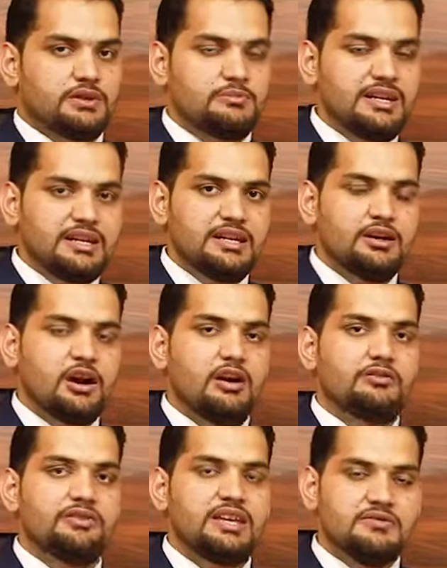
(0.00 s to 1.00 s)
the meaning
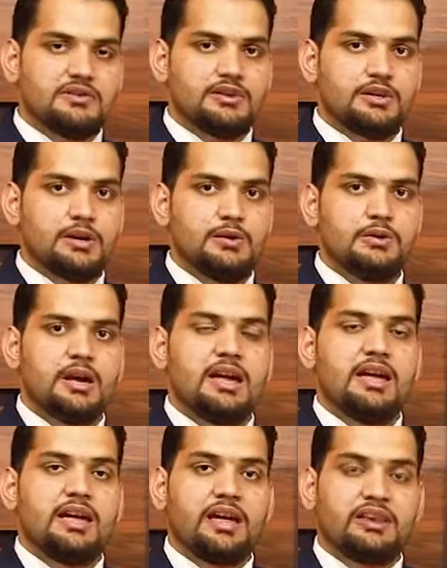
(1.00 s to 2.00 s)
of even though
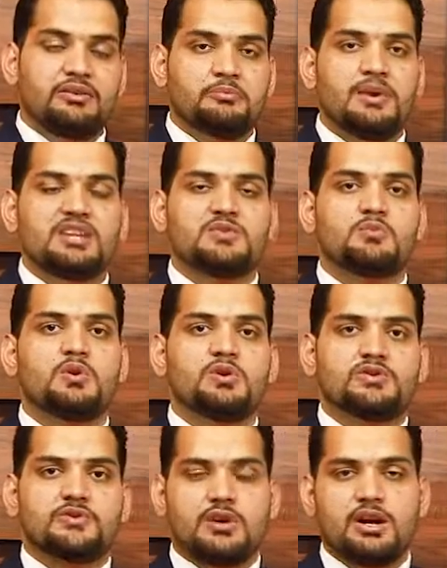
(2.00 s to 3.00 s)
is much more
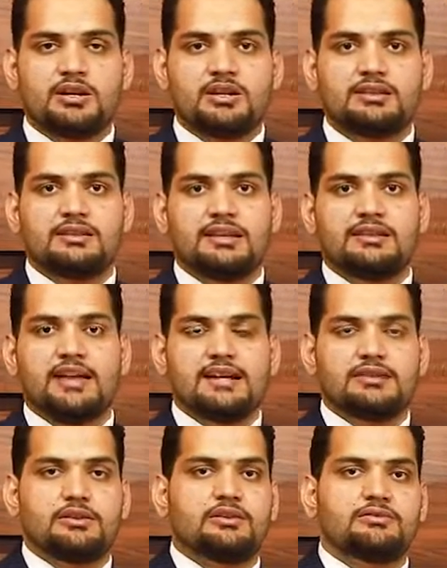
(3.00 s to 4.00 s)
stronger than
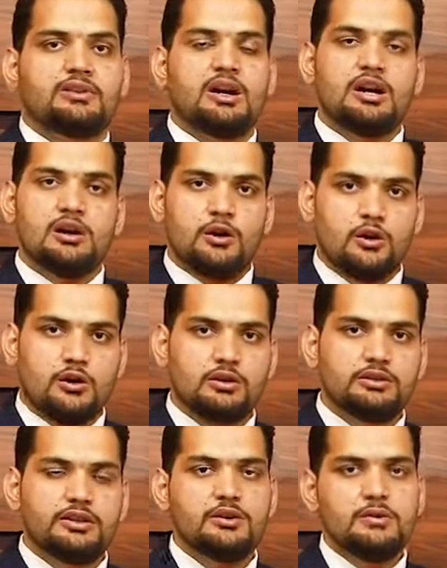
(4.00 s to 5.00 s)
that of
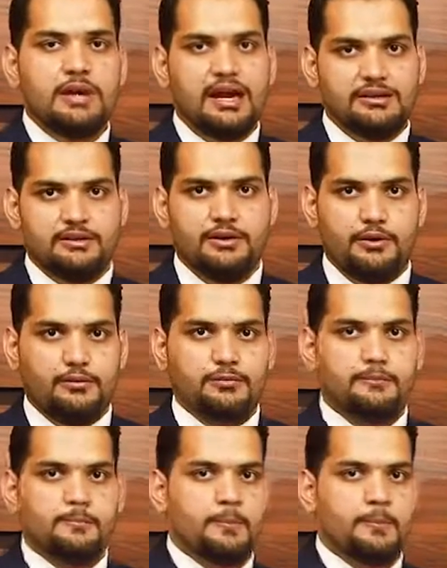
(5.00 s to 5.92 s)
although and though.